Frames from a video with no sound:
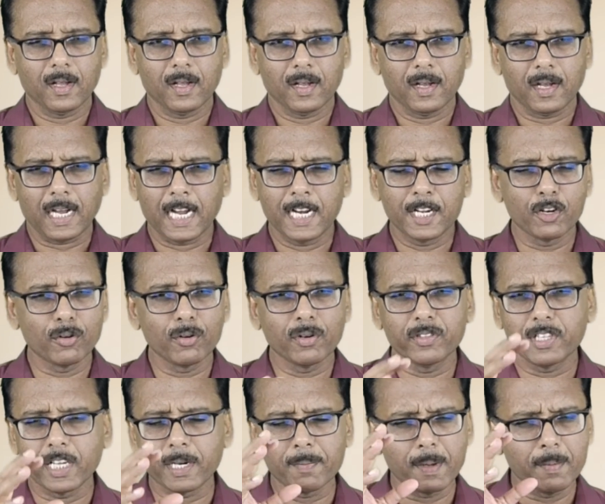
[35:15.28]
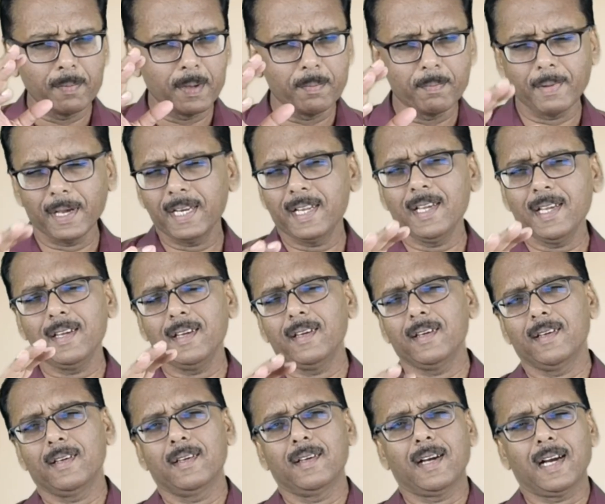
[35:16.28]
I don't know, there may be many
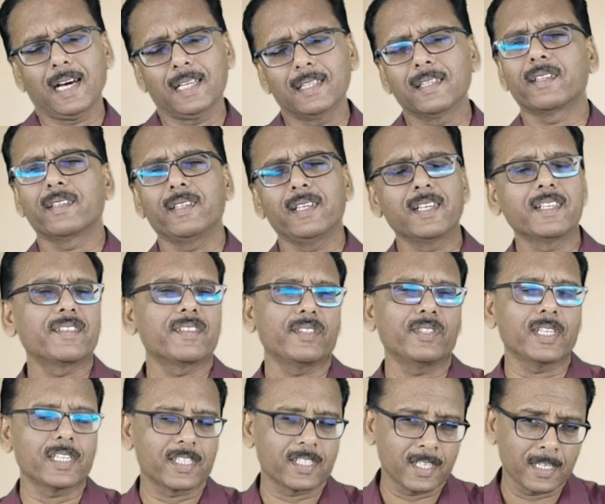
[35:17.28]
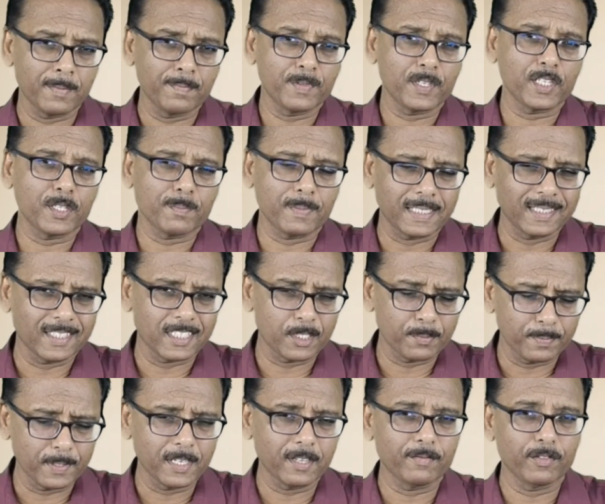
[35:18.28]
other things in the scriptures, but the
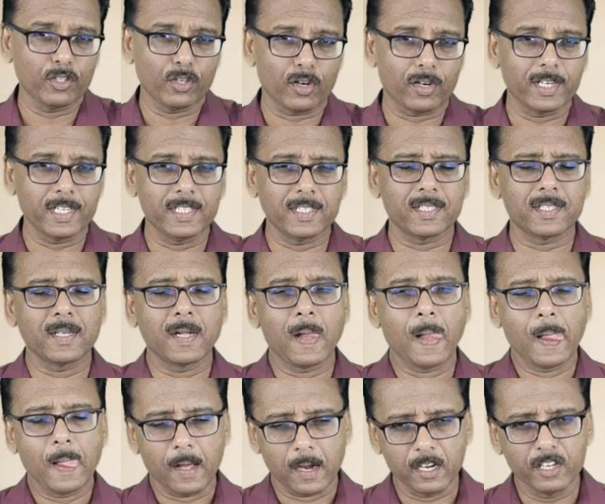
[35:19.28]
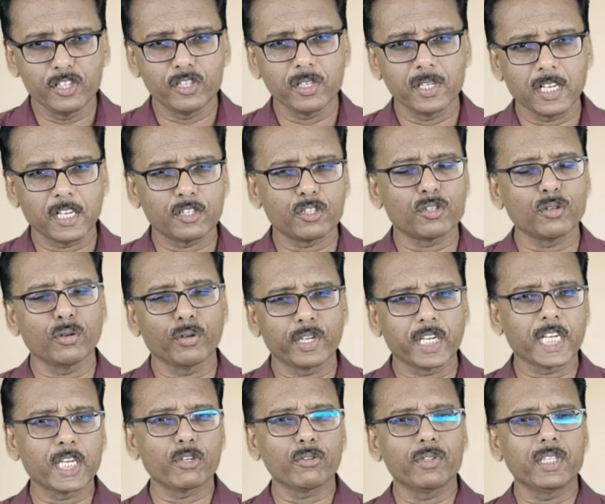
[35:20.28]
Spirit of the Lord is urging us to look
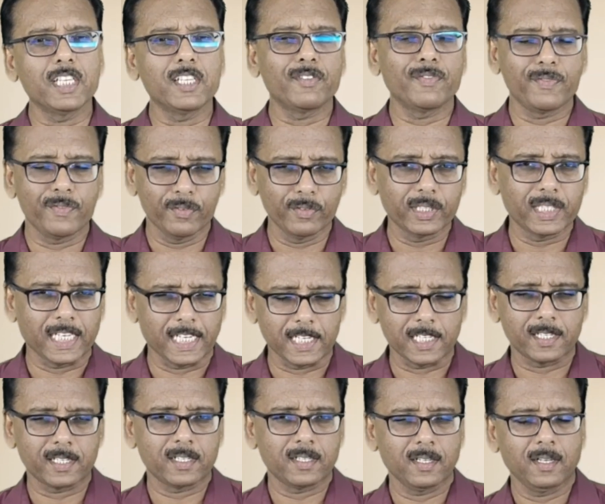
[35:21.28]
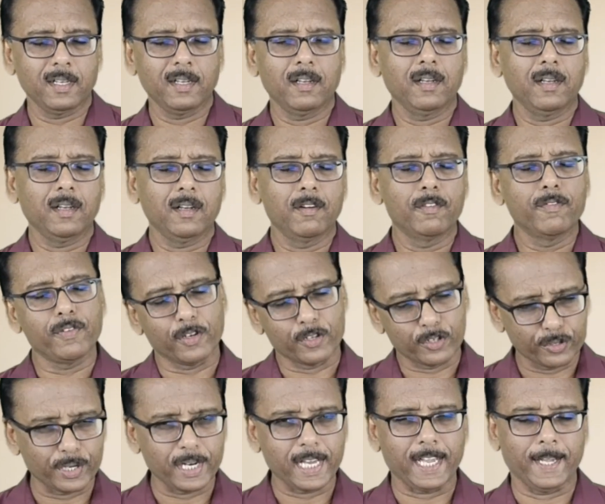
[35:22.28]
into these few things for
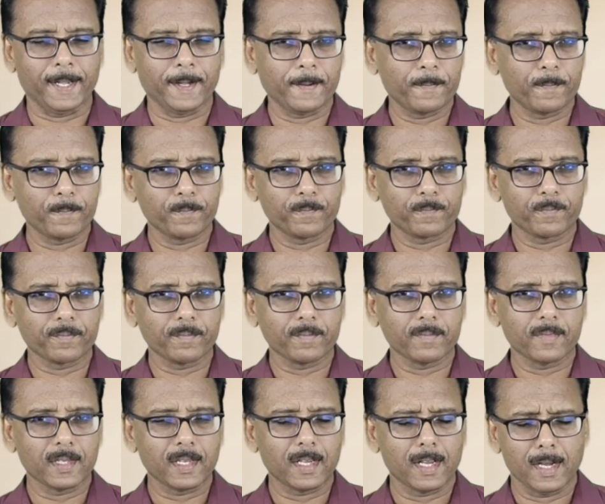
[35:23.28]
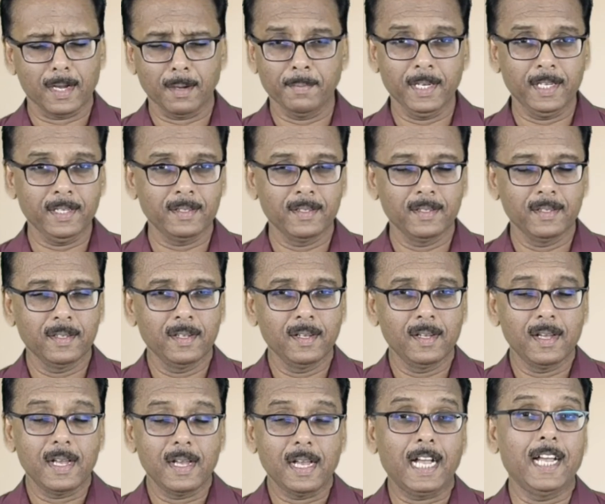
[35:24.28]
today. Amen.
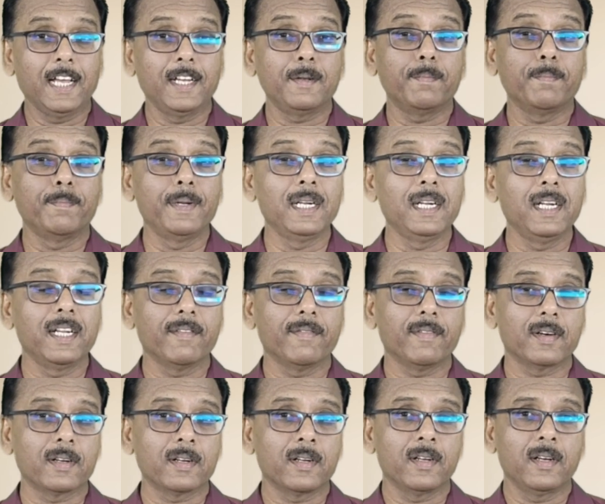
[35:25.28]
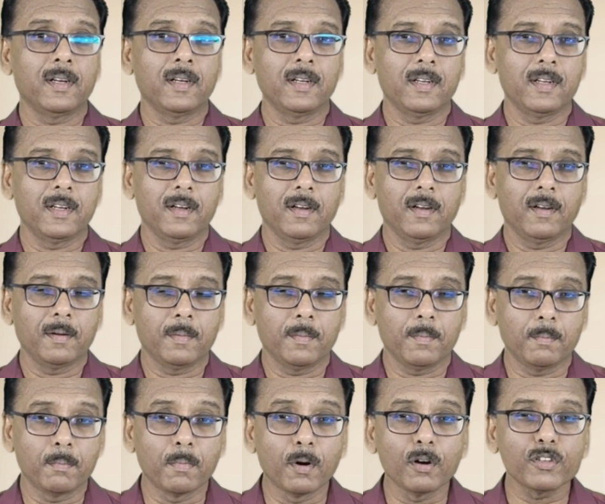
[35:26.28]
And build our
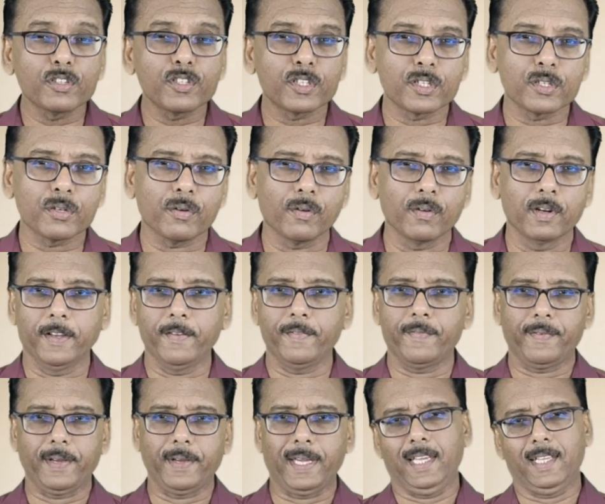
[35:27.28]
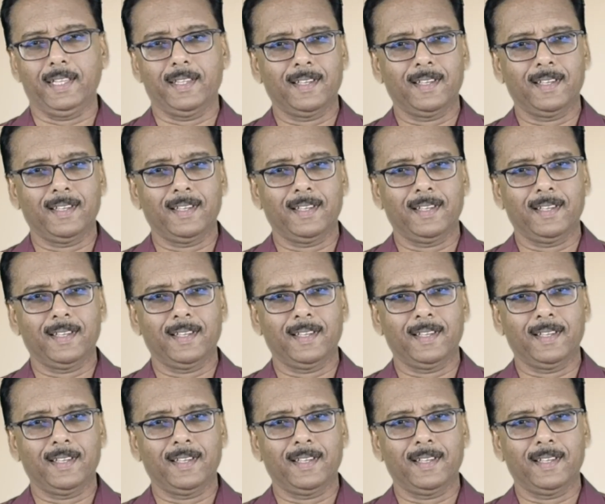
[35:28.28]
most holy faith,